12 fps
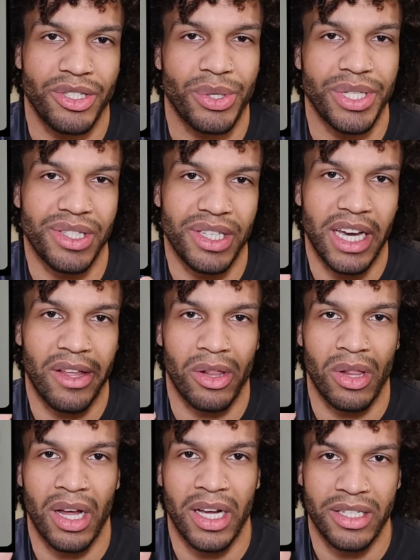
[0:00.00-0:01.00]
you can see how the
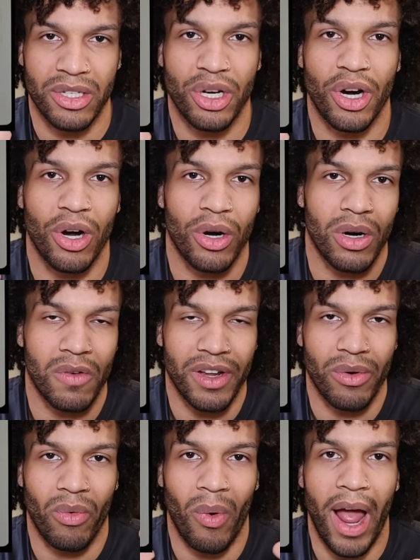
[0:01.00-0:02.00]
lines curve
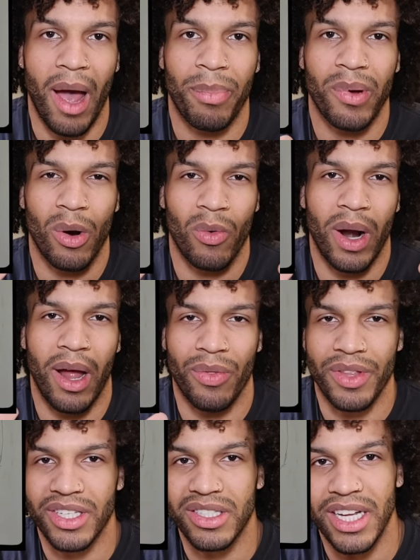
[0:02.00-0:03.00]
and wrap around
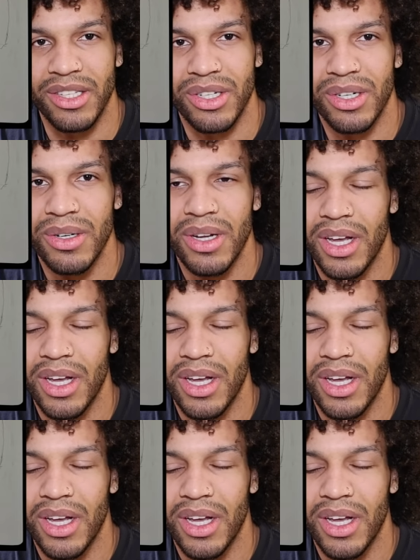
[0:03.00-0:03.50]
the center.